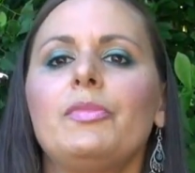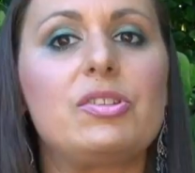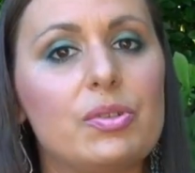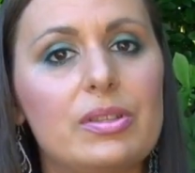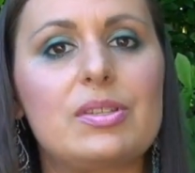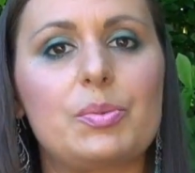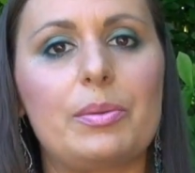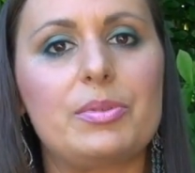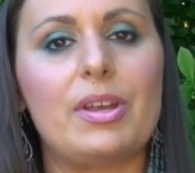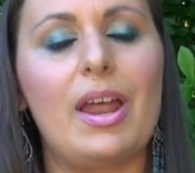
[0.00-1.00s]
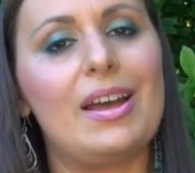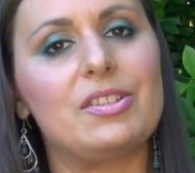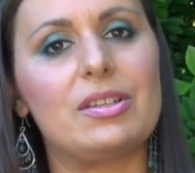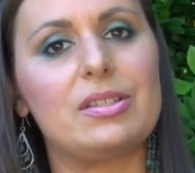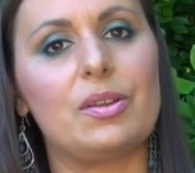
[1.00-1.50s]
I'm doing this website,
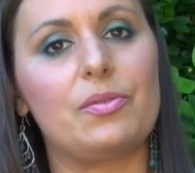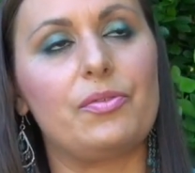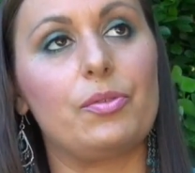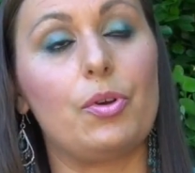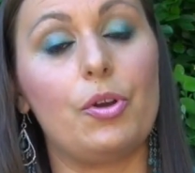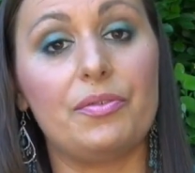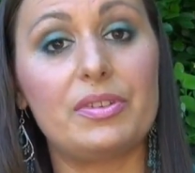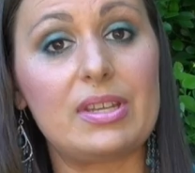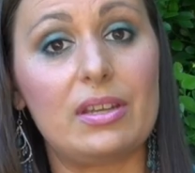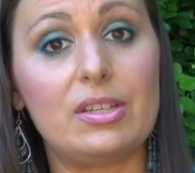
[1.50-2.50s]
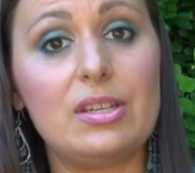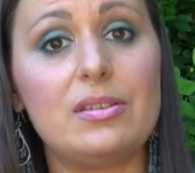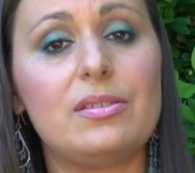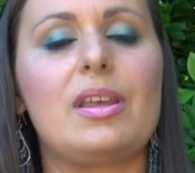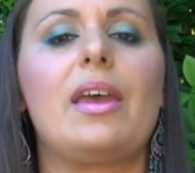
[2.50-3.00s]
as I said, for over 10
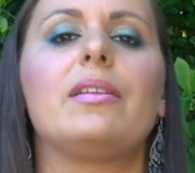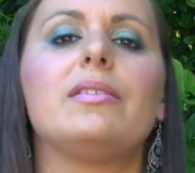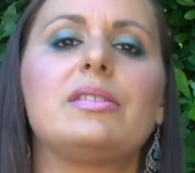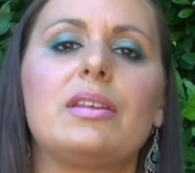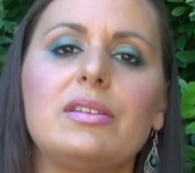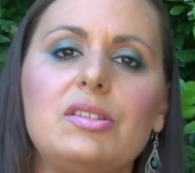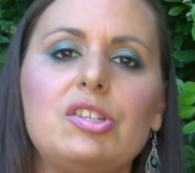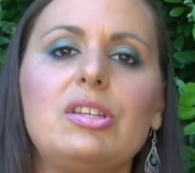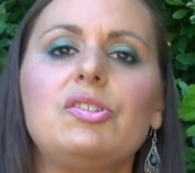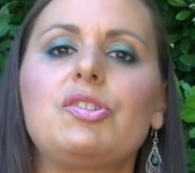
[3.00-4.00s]
years and this year,